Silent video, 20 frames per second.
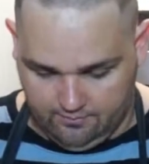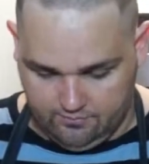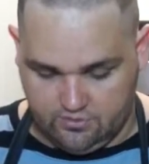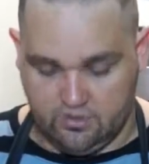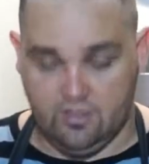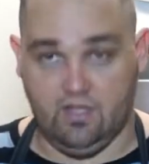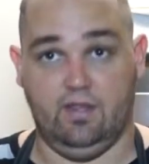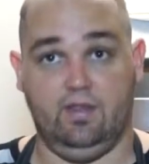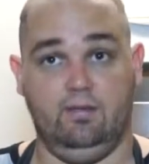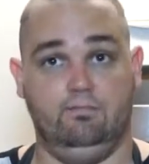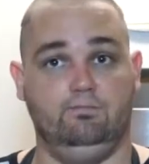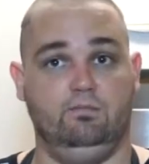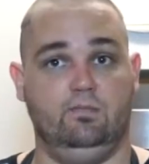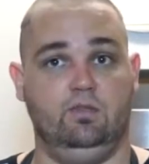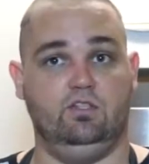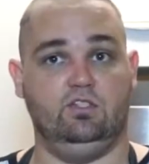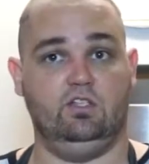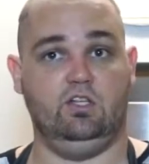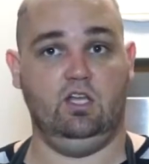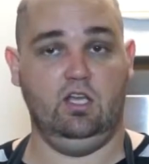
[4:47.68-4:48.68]
So
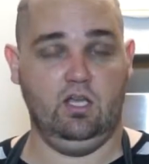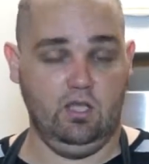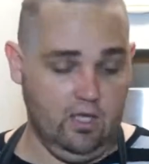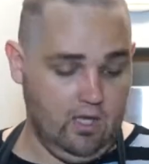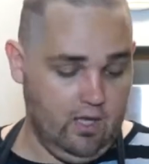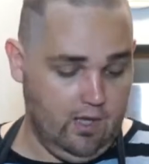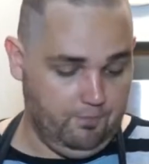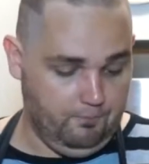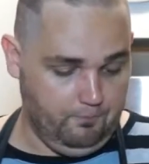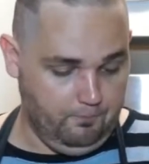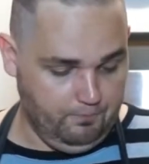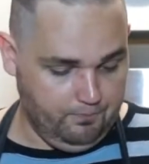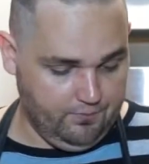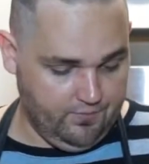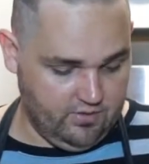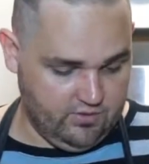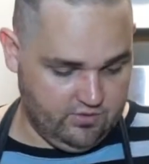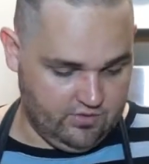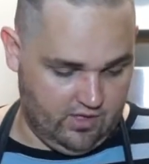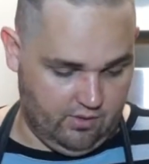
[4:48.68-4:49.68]
that's it here.
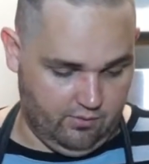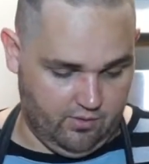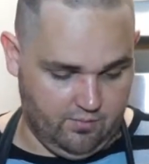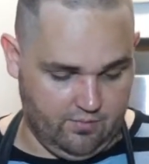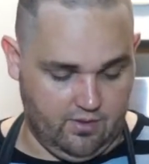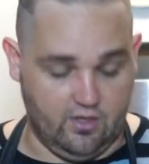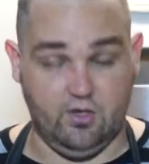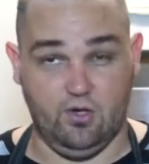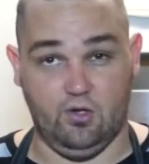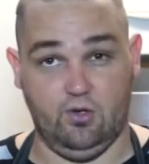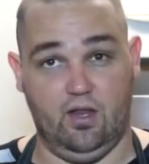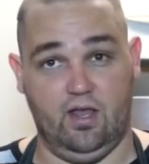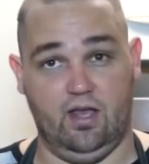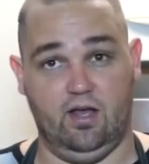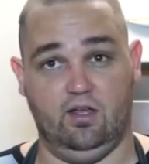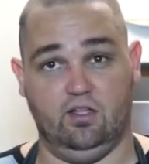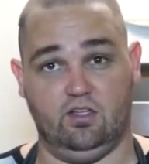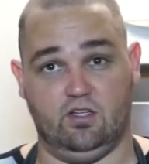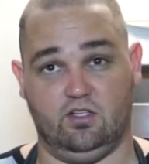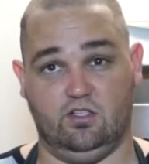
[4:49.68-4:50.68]
So what I'm going to do
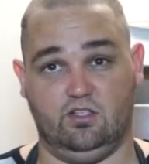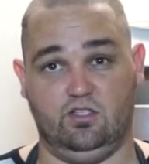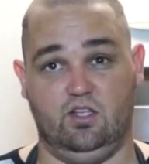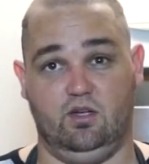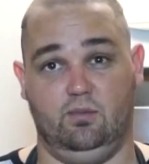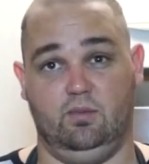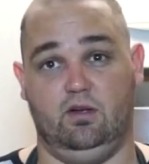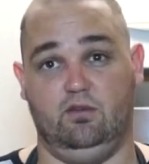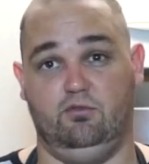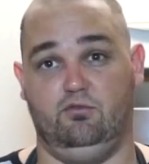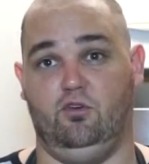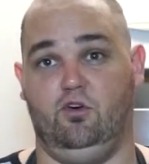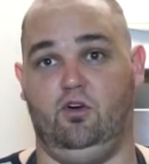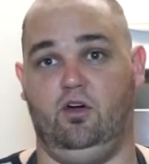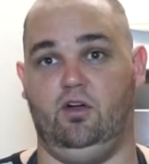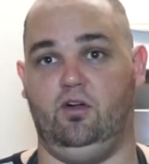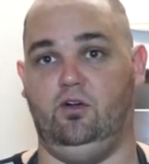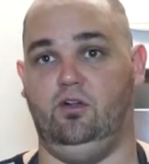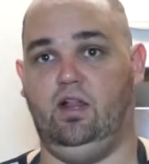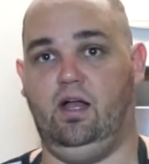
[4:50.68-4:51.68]
now, like I said, I'm going to fry
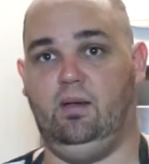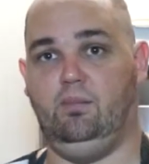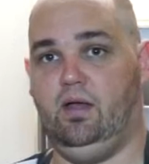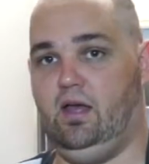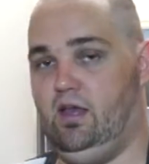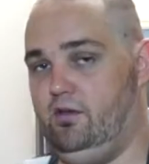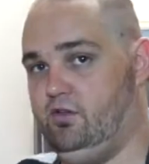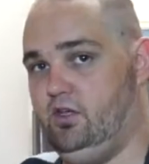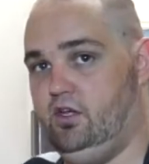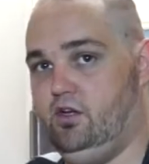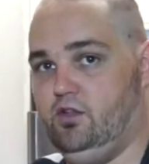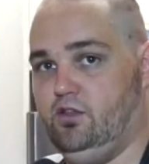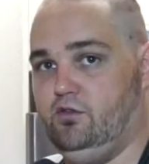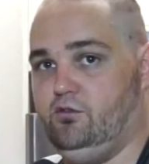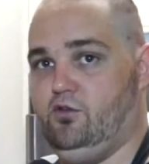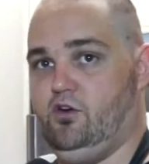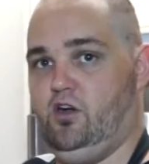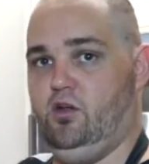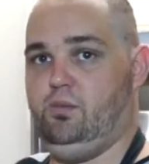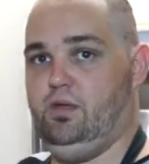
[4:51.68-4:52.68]
it all up over here on the
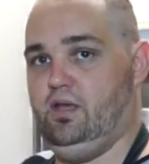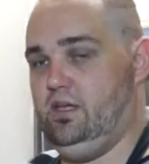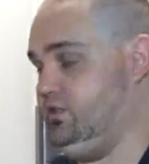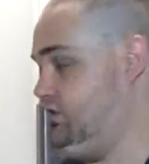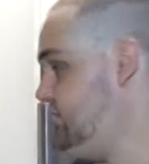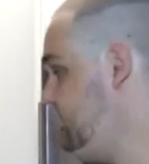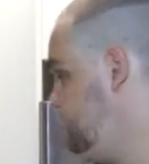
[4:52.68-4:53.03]
fry pan, so